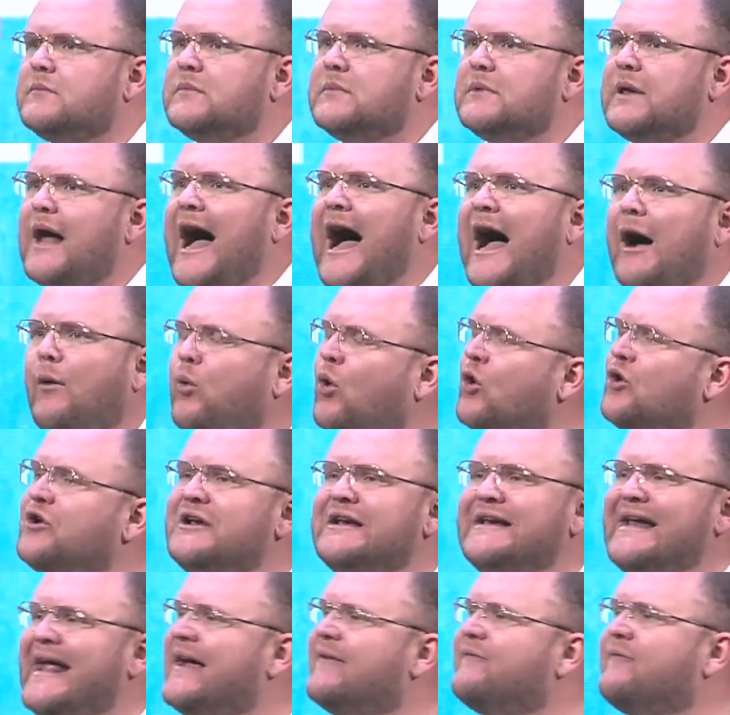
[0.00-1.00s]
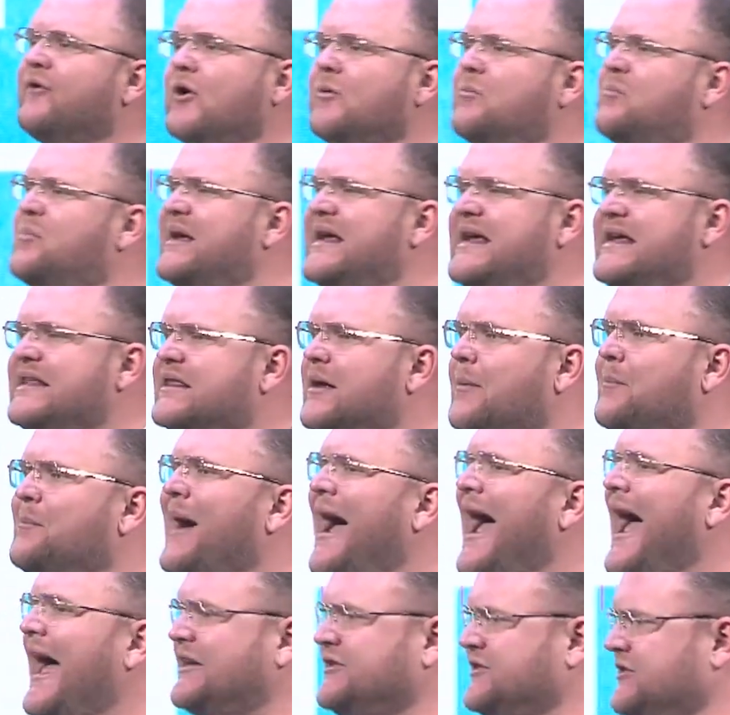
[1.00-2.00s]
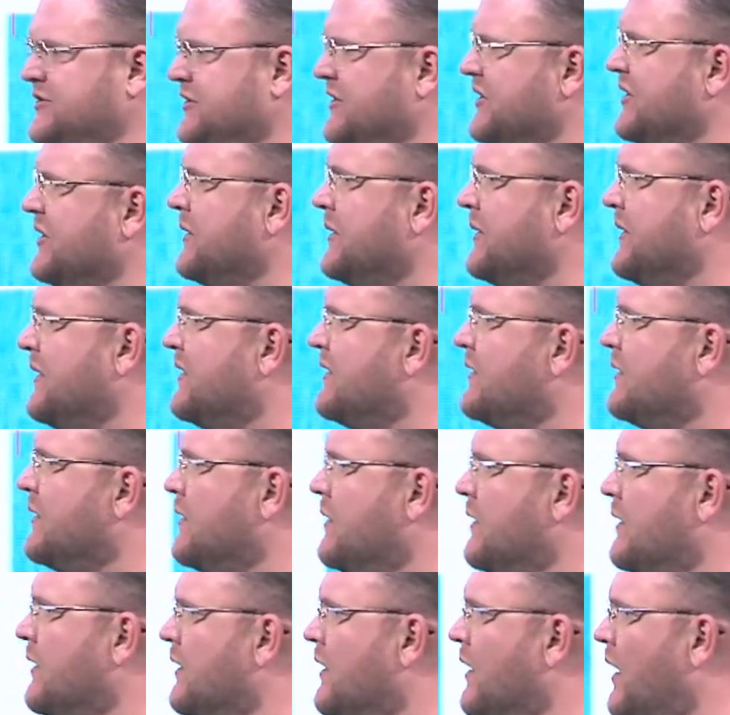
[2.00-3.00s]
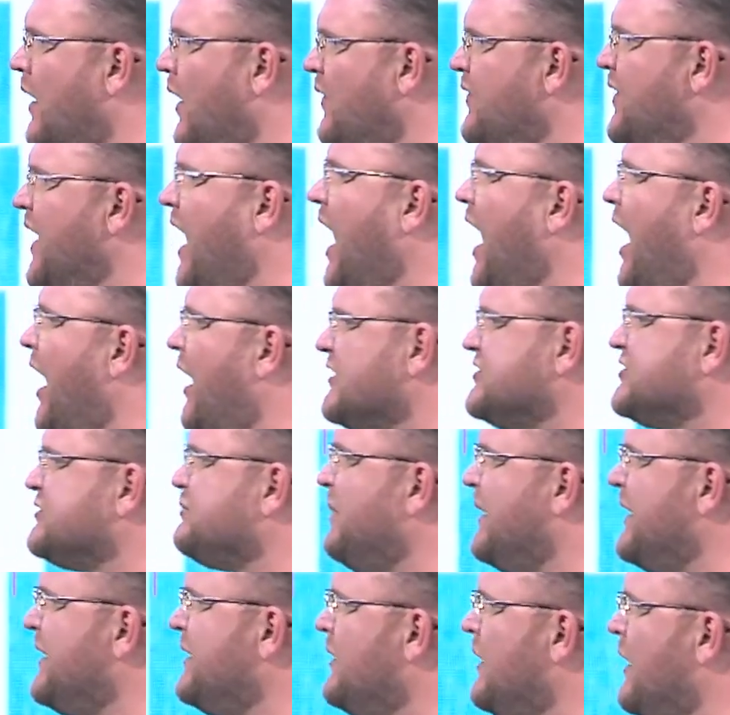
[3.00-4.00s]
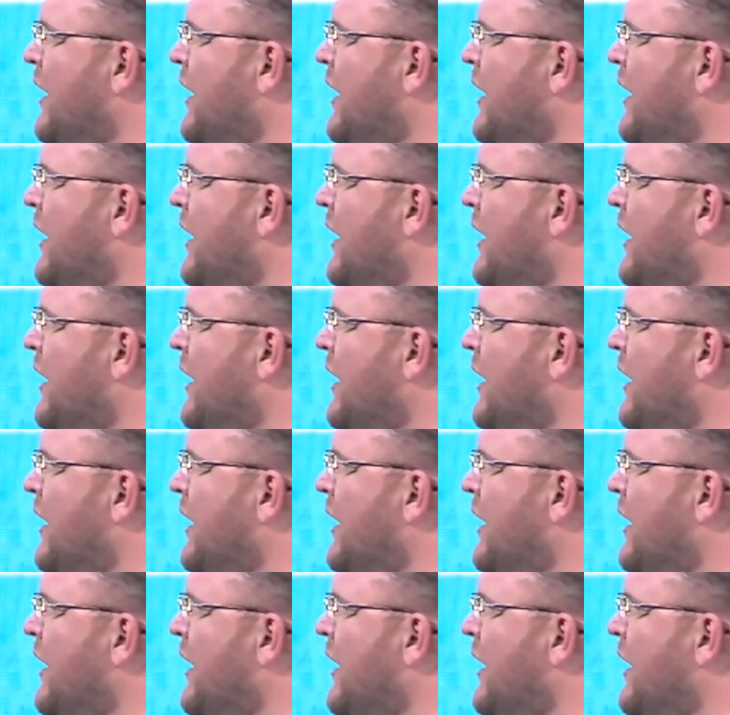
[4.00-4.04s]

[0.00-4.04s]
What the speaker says: I will never be the pastor, the husband,